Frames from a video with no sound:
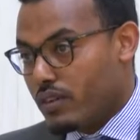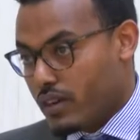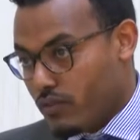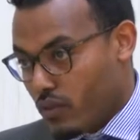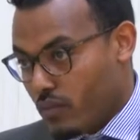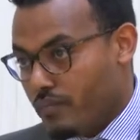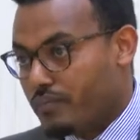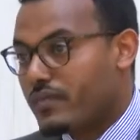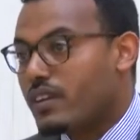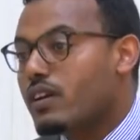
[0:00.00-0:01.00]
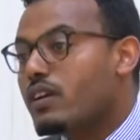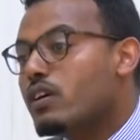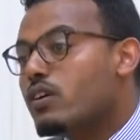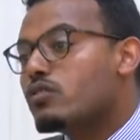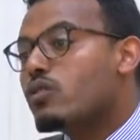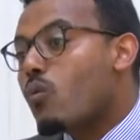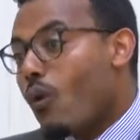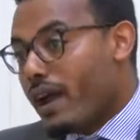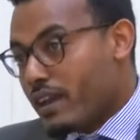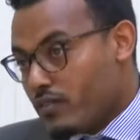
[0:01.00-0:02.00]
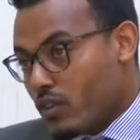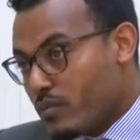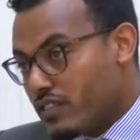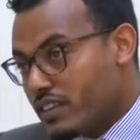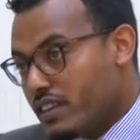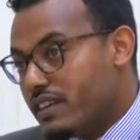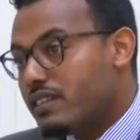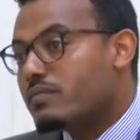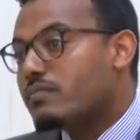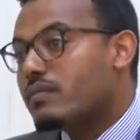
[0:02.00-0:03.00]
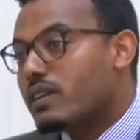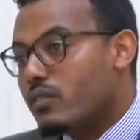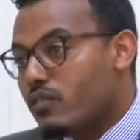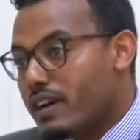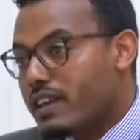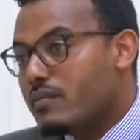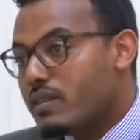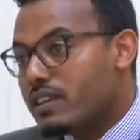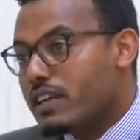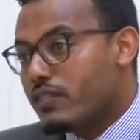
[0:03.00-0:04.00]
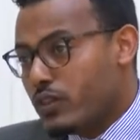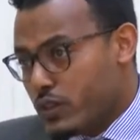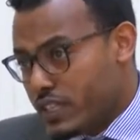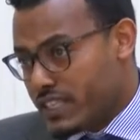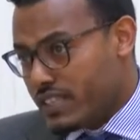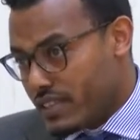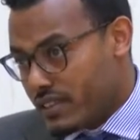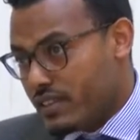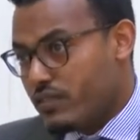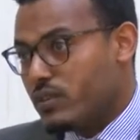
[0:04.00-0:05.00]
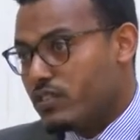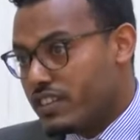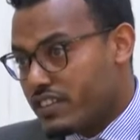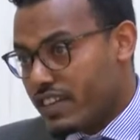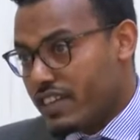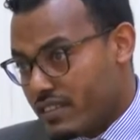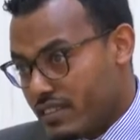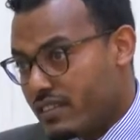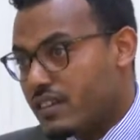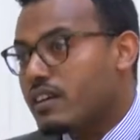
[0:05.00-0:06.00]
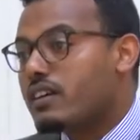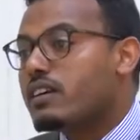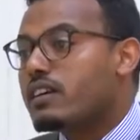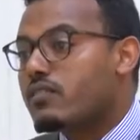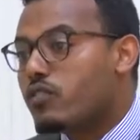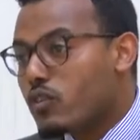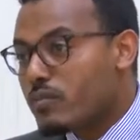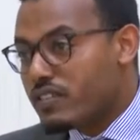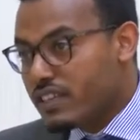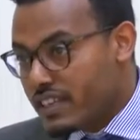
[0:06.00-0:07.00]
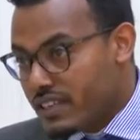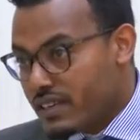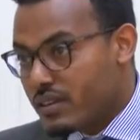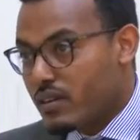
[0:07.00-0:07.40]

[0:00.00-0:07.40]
reform. So why reform is needed? Fundamentally, if you distill it, if you synthesize it, reform is needed,